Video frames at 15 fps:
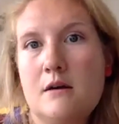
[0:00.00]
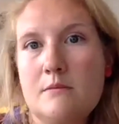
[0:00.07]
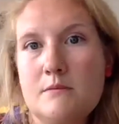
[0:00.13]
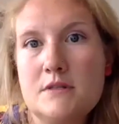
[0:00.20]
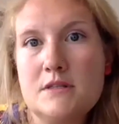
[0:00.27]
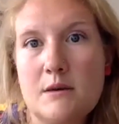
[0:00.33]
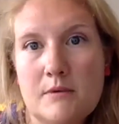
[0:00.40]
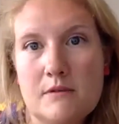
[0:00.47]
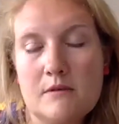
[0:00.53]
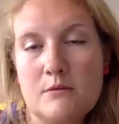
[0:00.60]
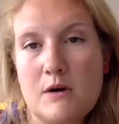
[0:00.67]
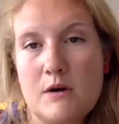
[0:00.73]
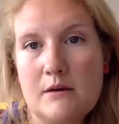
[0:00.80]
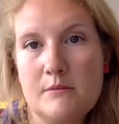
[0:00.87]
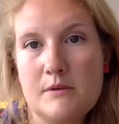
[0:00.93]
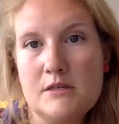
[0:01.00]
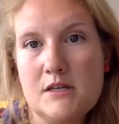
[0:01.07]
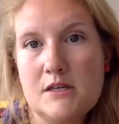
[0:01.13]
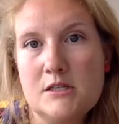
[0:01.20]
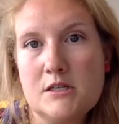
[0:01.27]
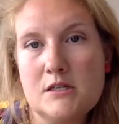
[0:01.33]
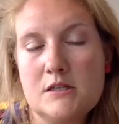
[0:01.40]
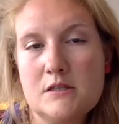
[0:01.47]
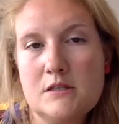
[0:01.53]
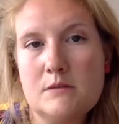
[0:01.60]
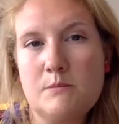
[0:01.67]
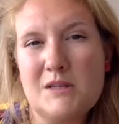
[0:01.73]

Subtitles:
some of the recommendations.